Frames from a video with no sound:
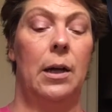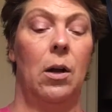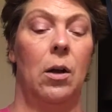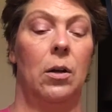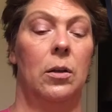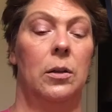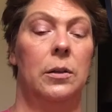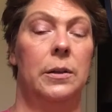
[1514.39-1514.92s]

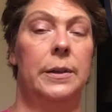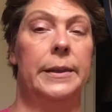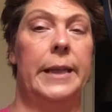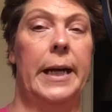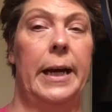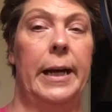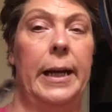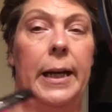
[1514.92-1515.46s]
All
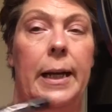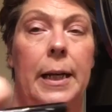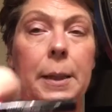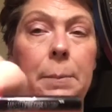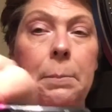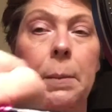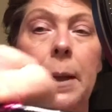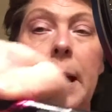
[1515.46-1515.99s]
Day
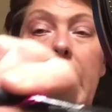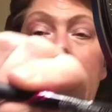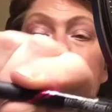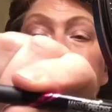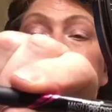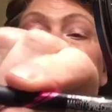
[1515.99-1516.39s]
in black.